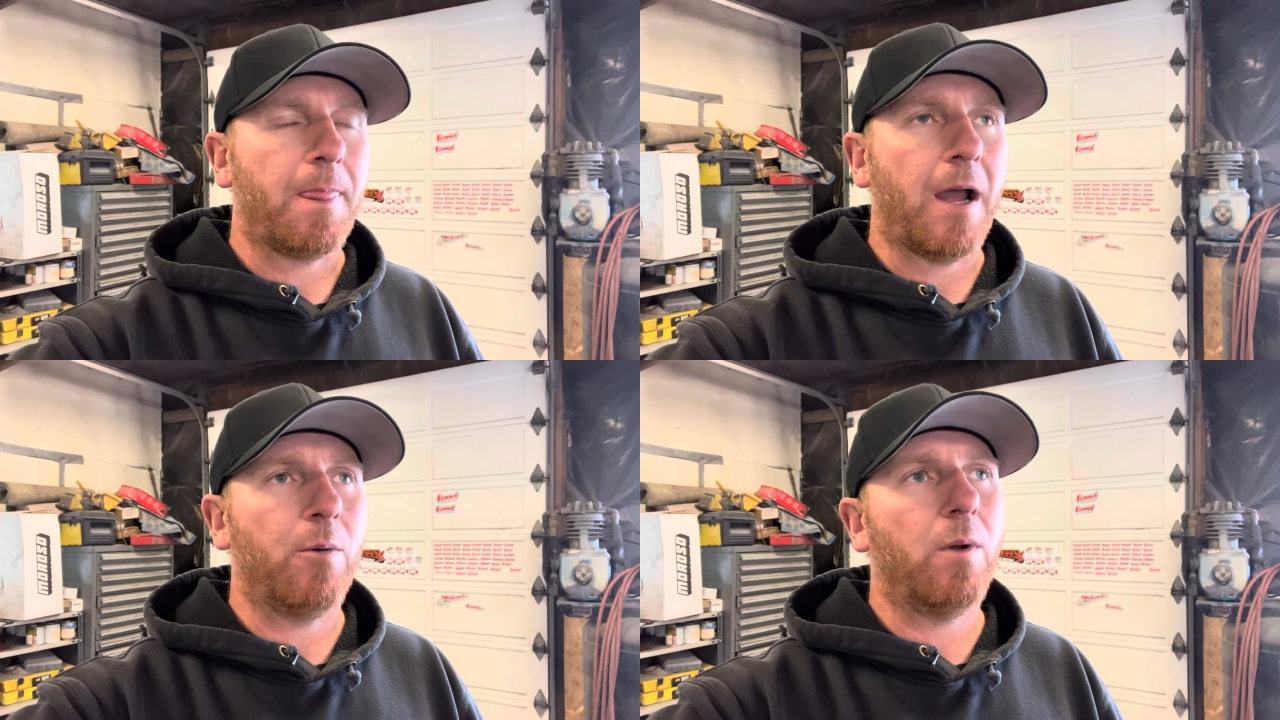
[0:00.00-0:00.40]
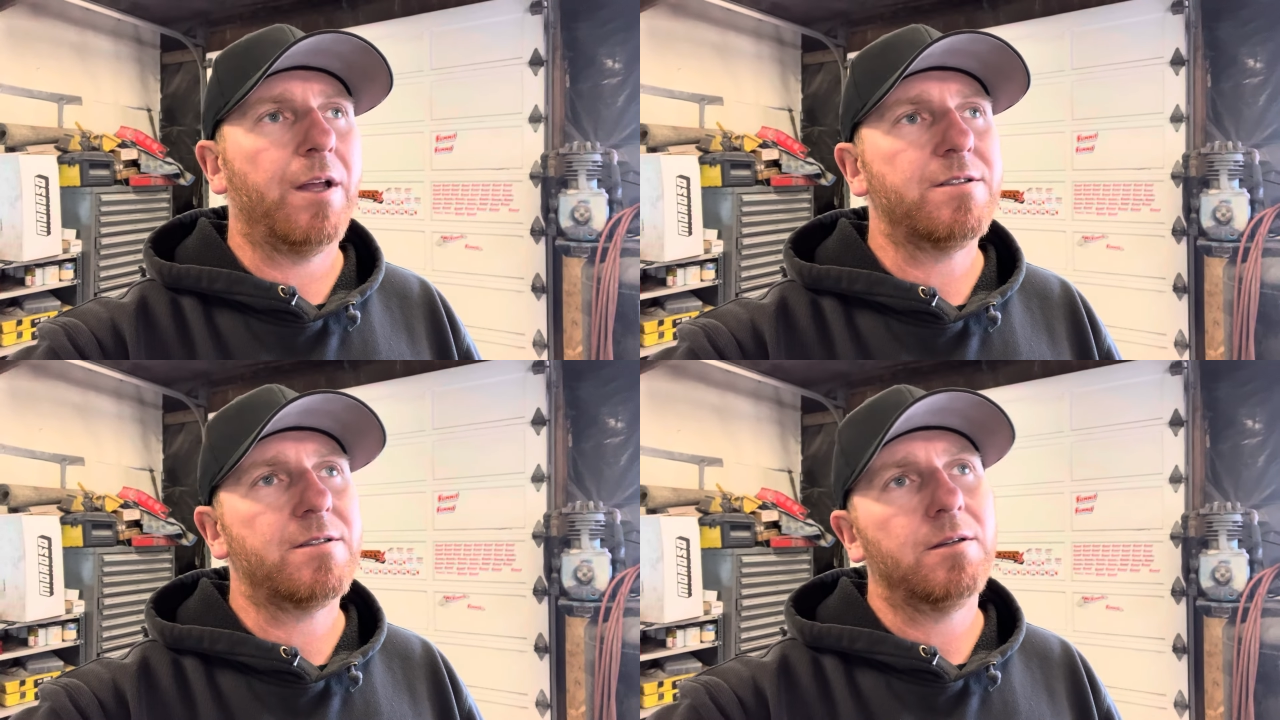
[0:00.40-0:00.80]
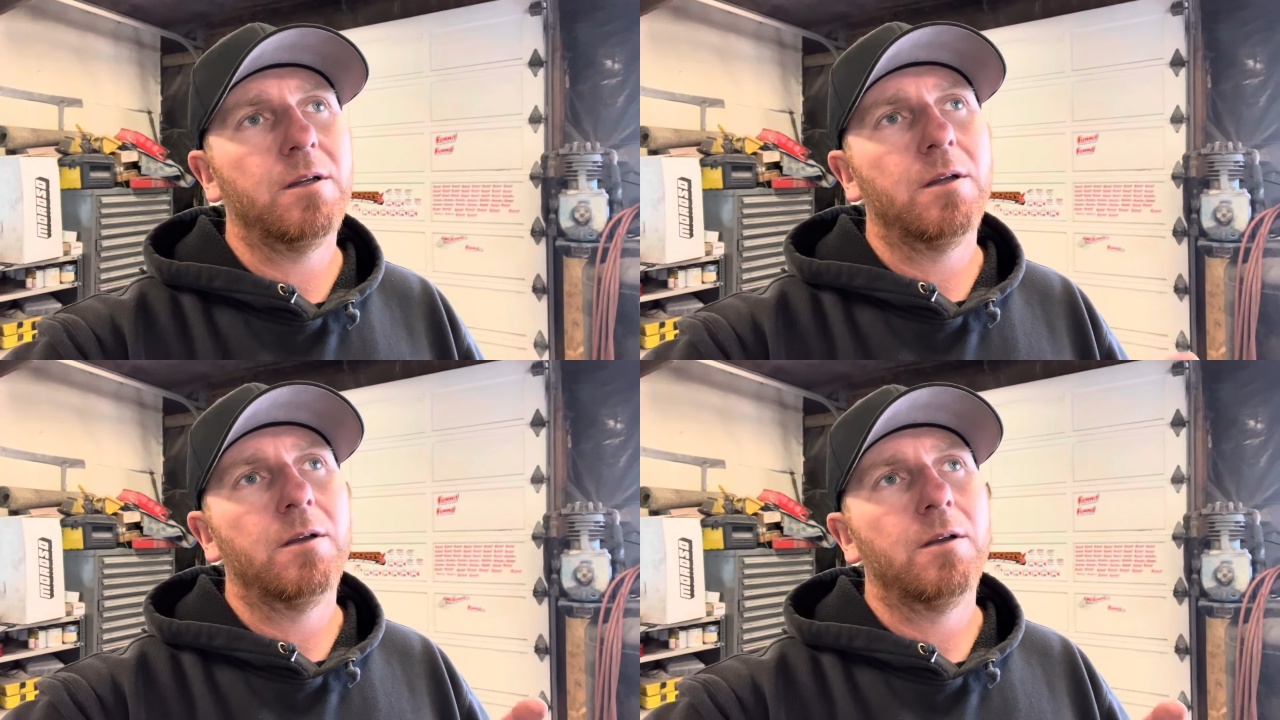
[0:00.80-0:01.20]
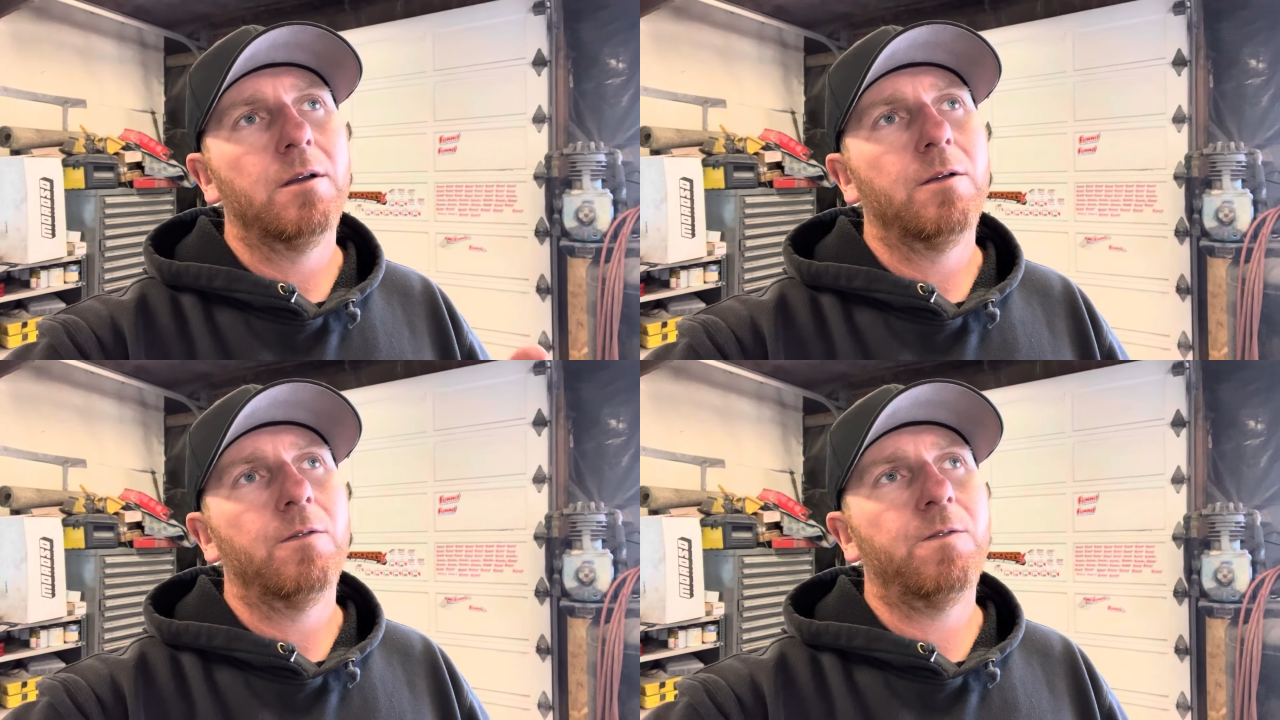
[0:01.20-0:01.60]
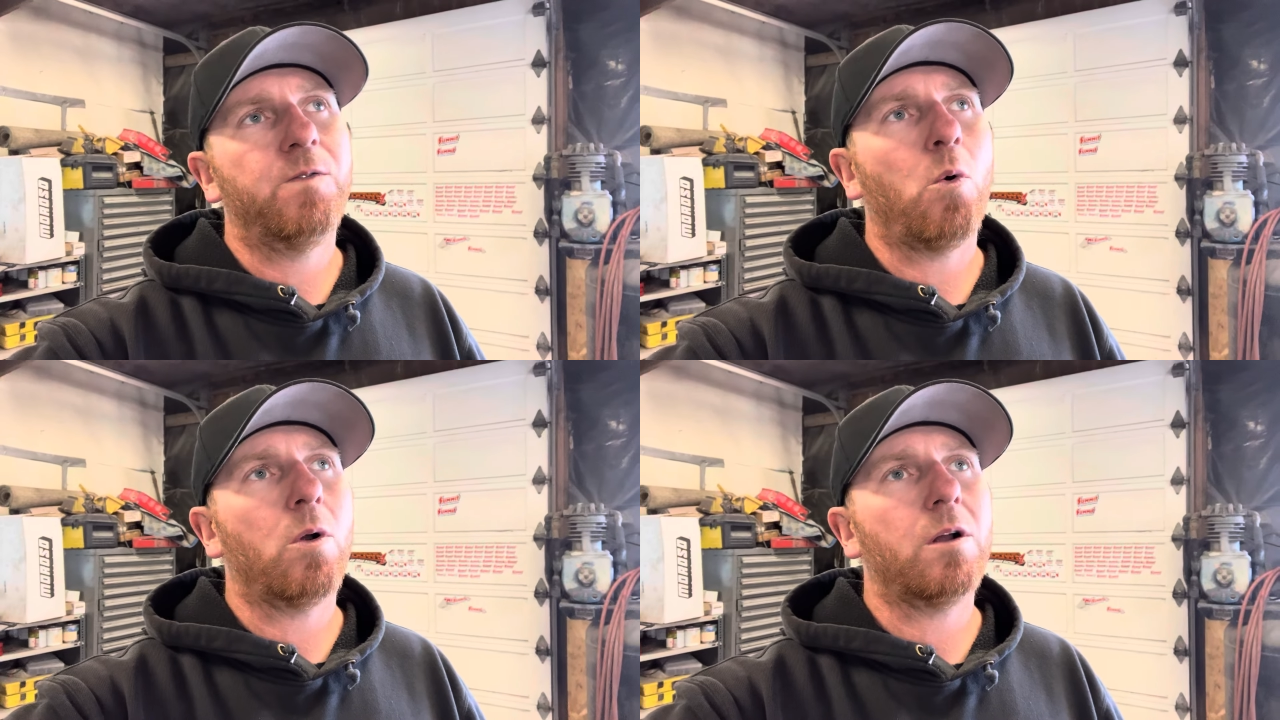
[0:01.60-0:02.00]
I went
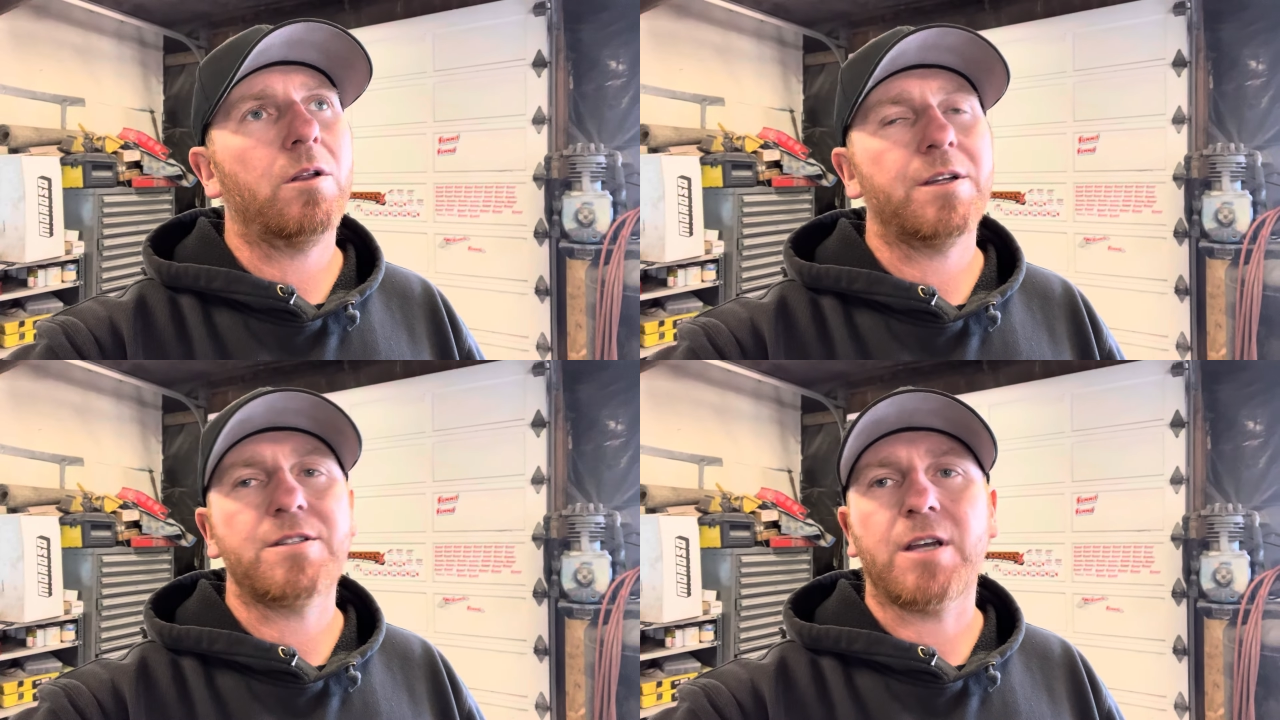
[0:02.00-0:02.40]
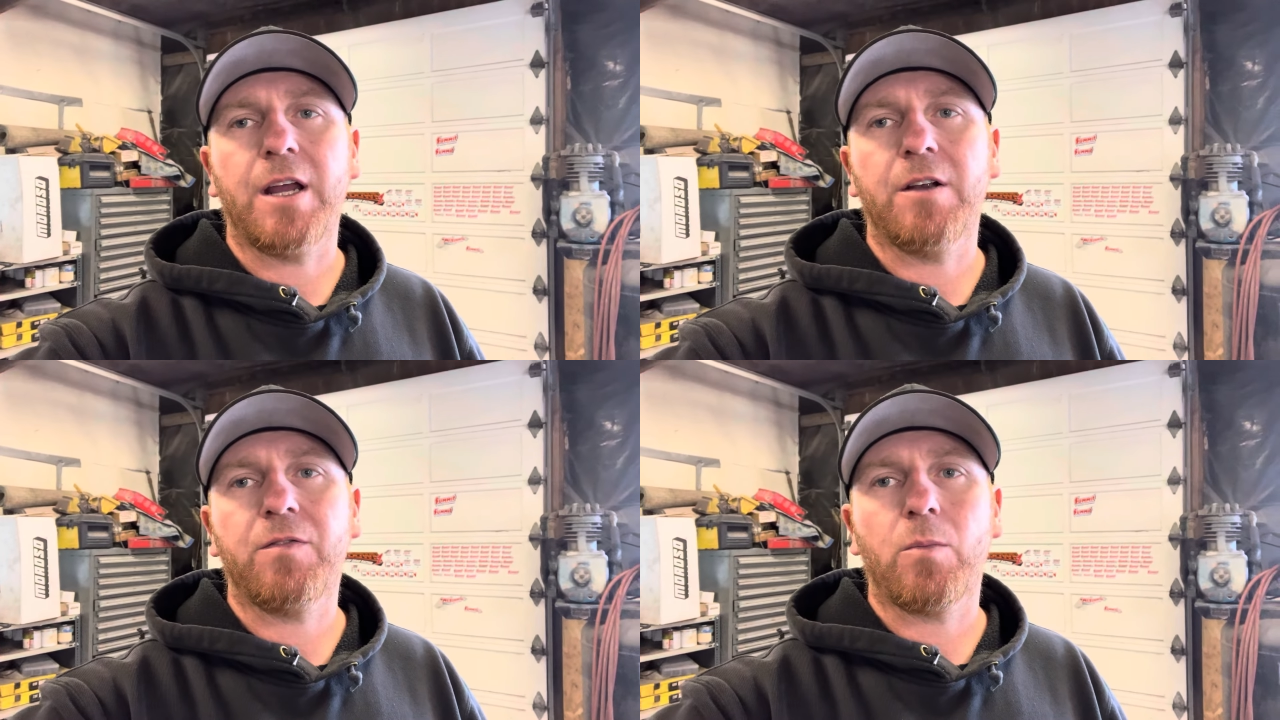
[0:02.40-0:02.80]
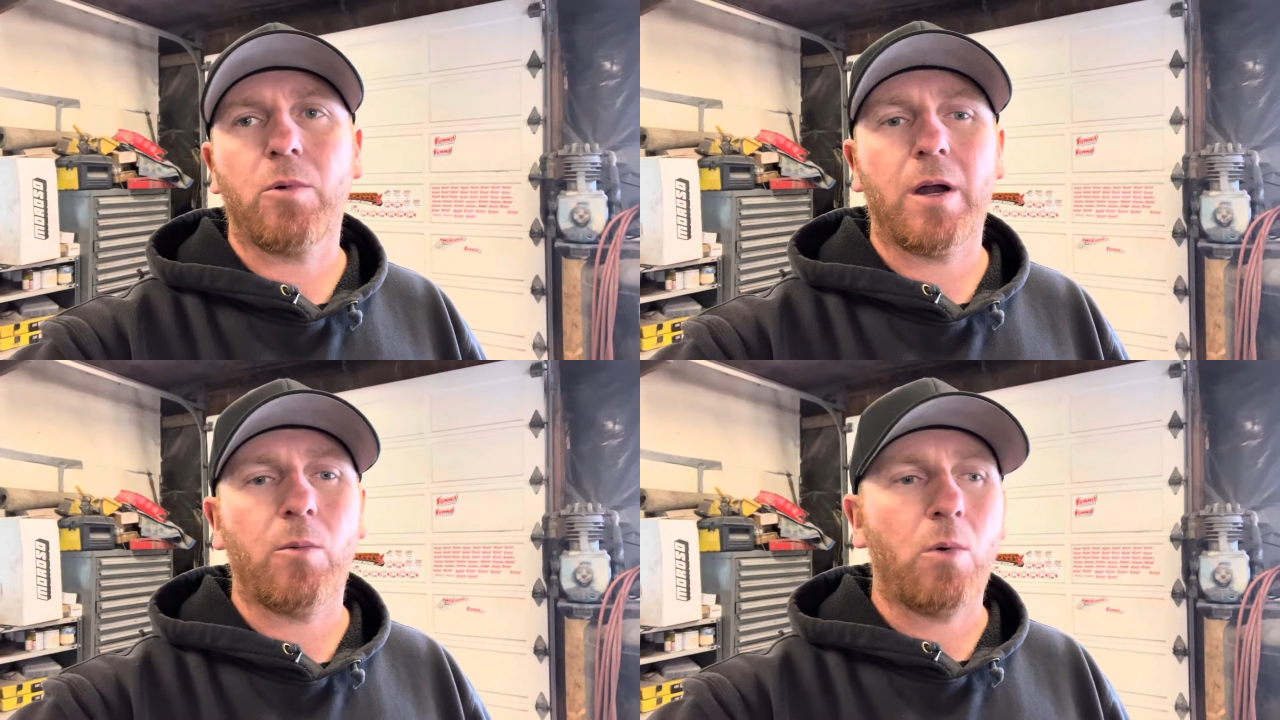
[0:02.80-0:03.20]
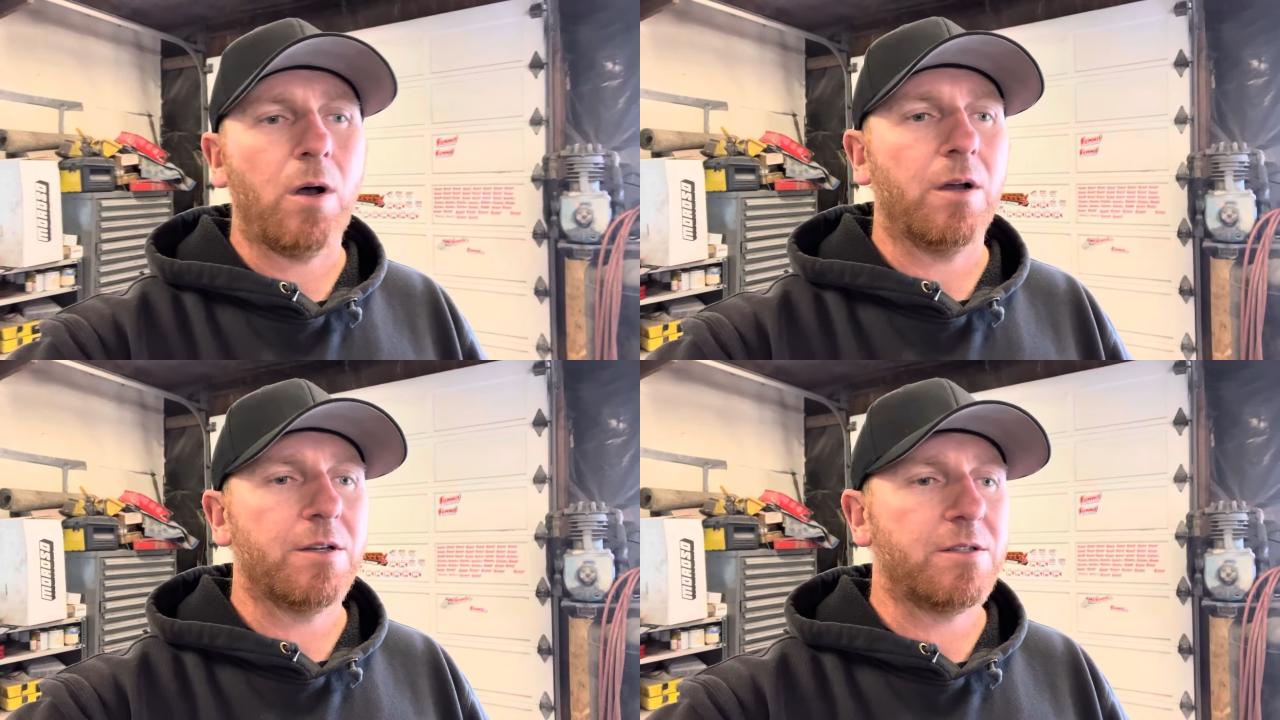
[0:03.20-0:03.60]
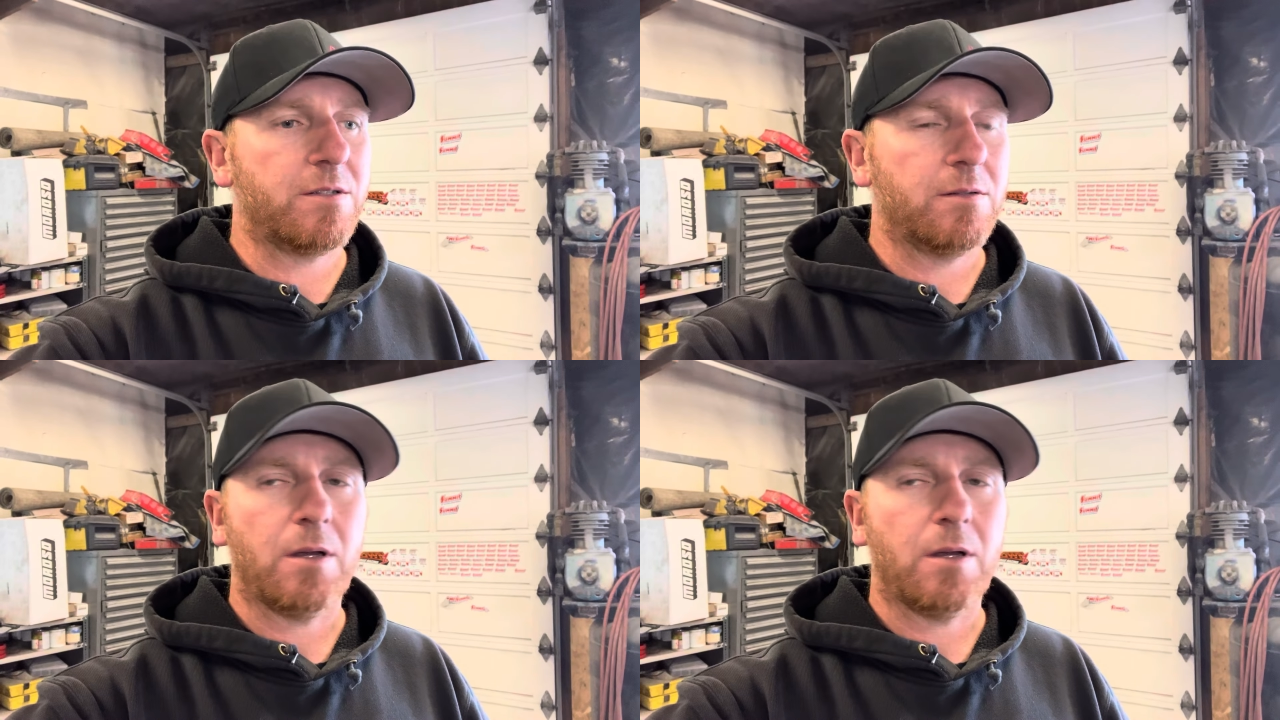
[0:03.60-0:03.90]
4 clicks tighter from where I was